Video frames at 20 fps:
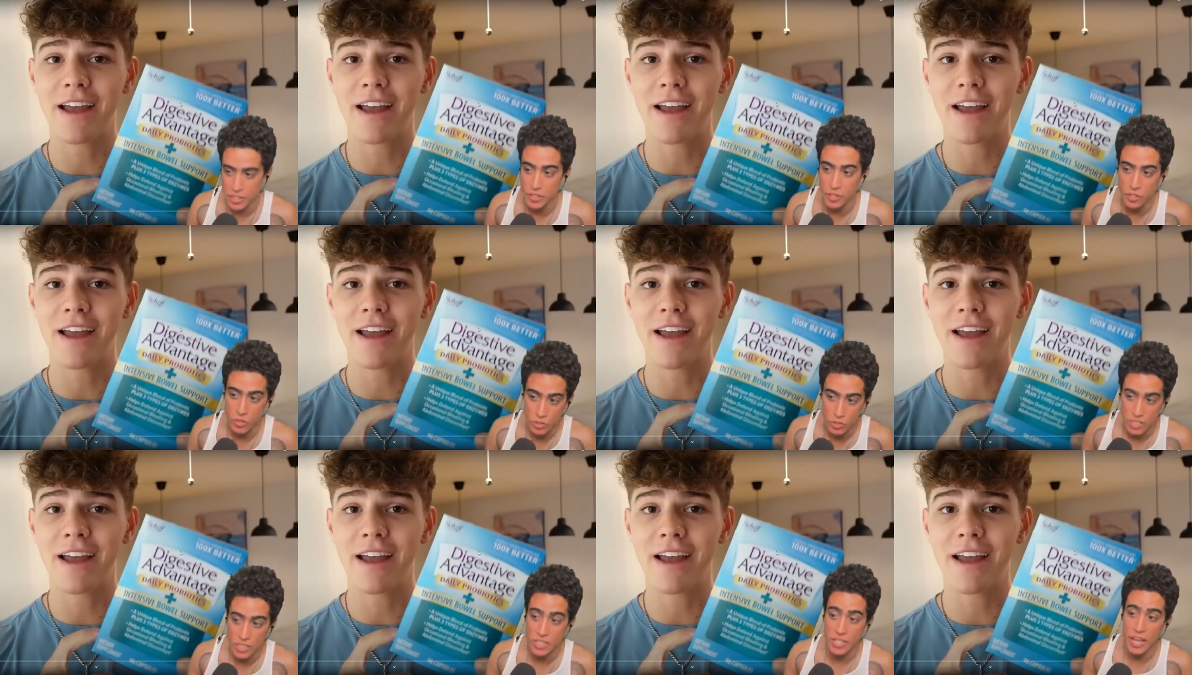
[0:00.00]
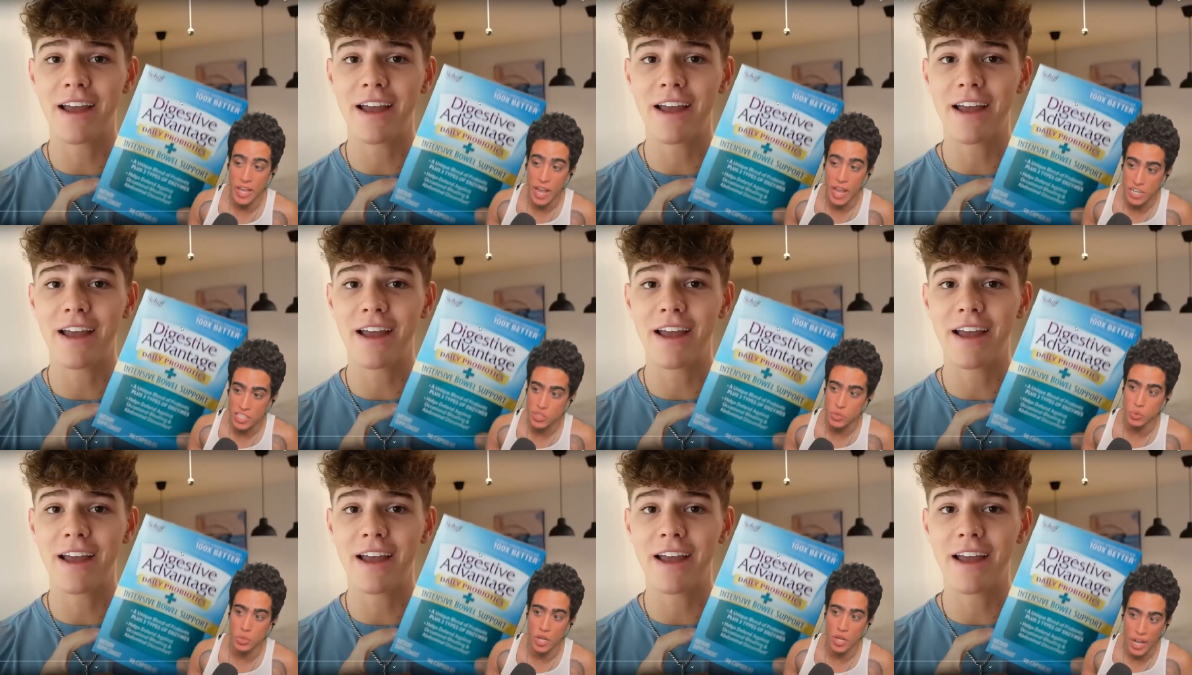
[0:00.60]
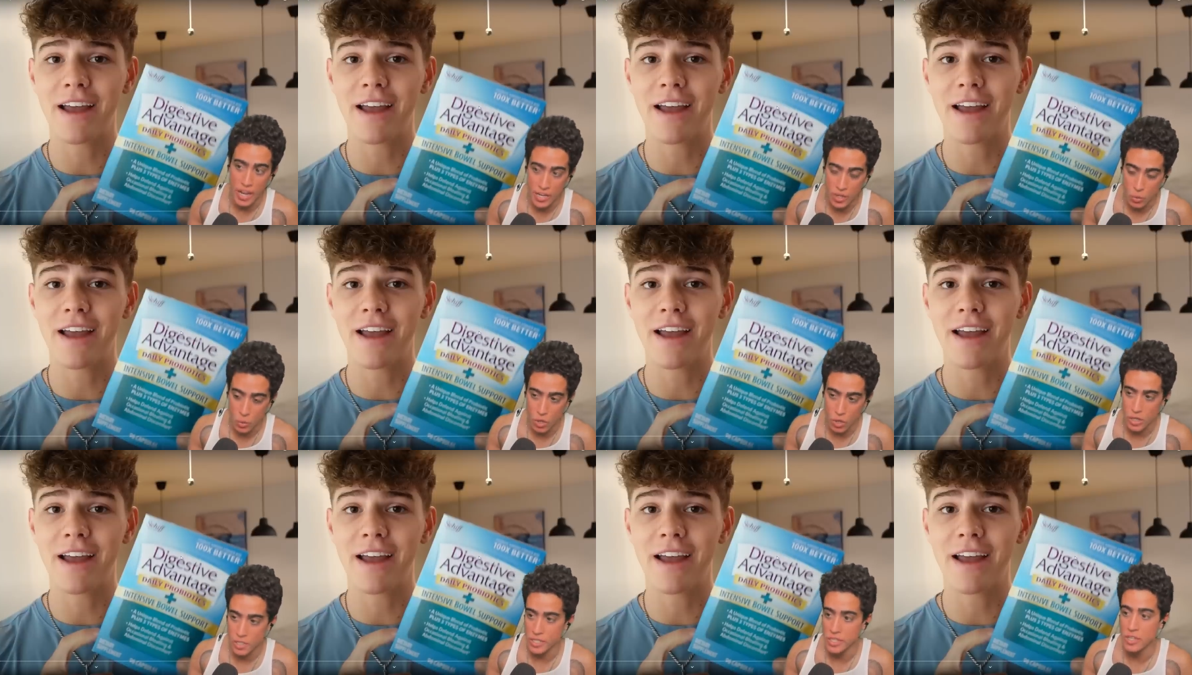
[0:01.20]
Speaker 1: You need an actual
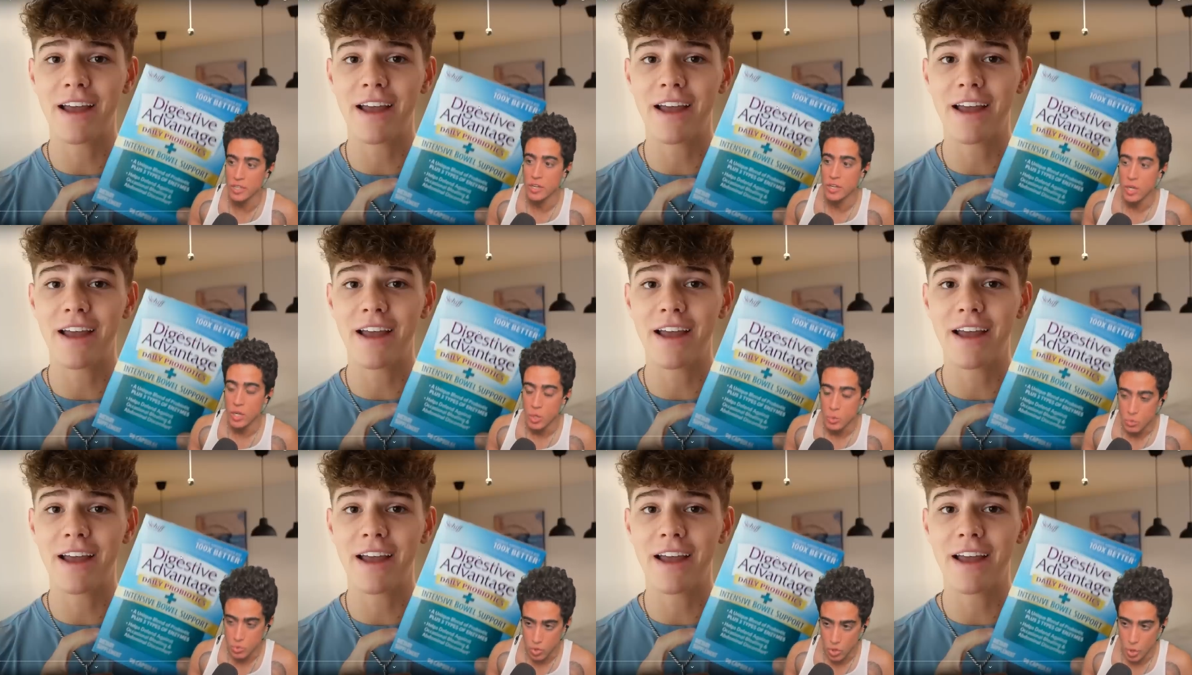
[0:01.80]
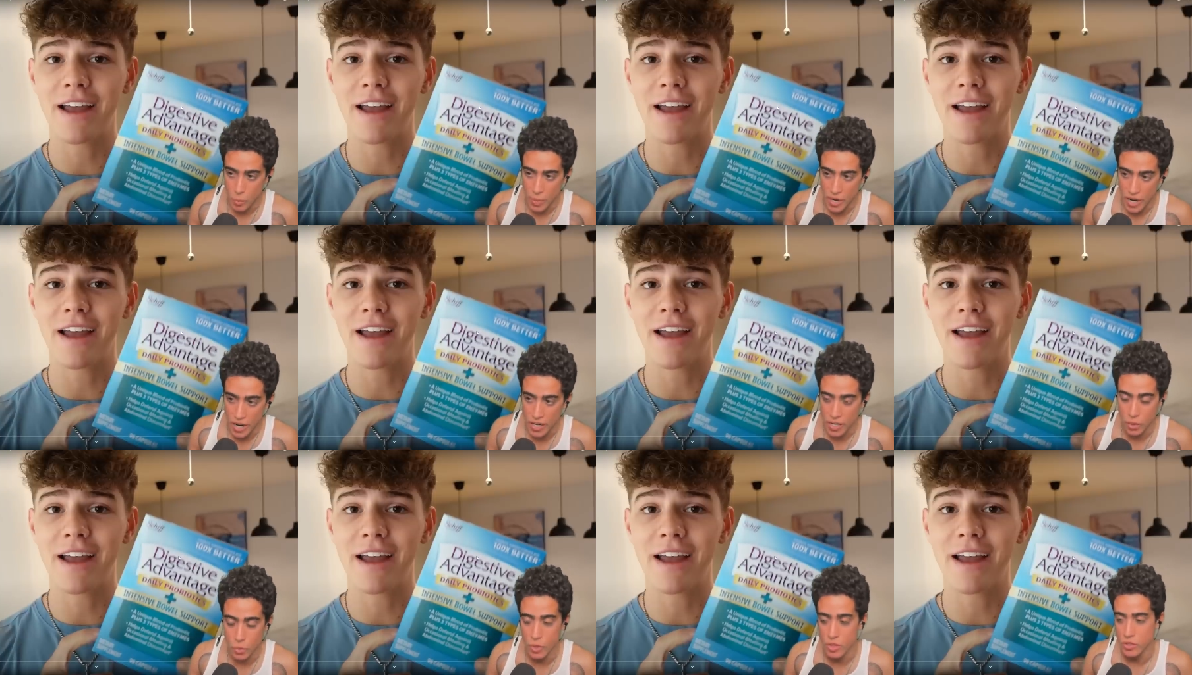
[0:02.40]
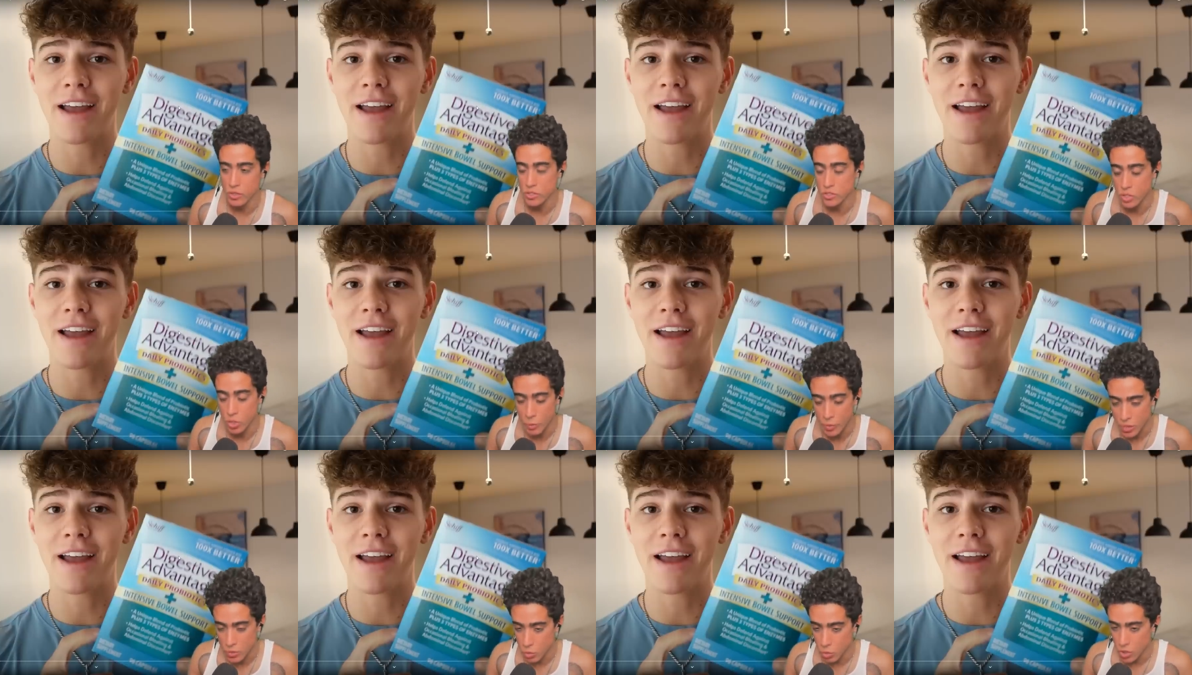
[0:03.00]
high-quality probiotic, whether it's
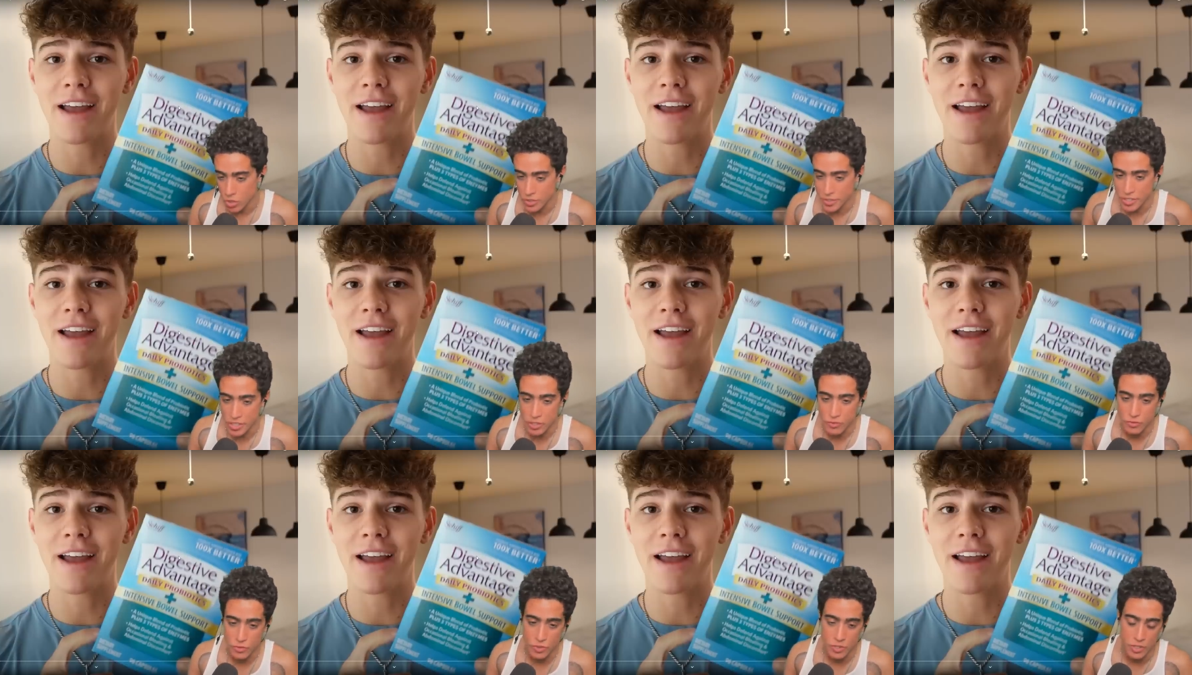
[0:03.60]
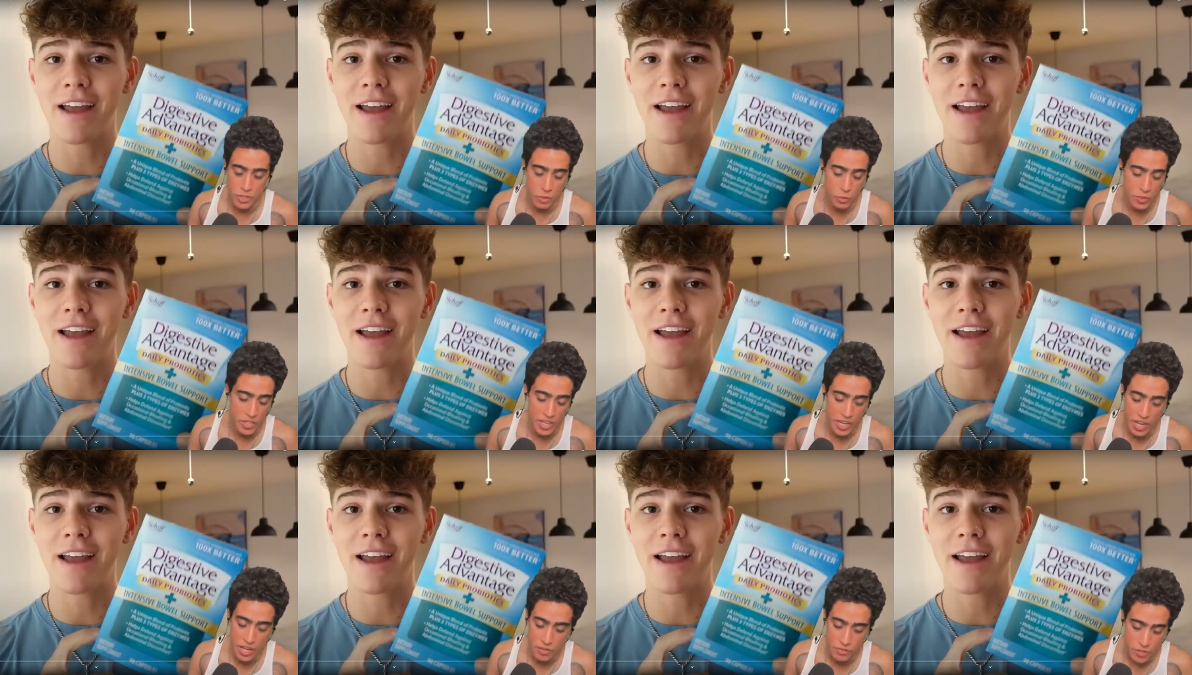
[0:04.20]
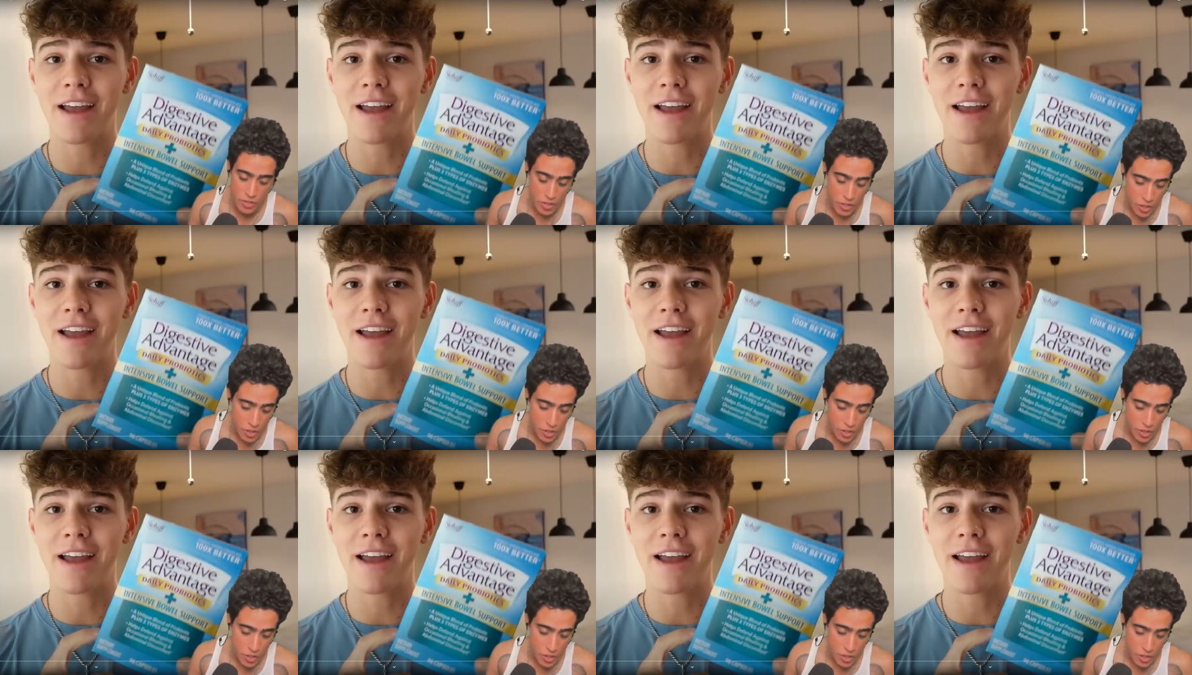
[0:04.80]
homemade water kefir. You know, we have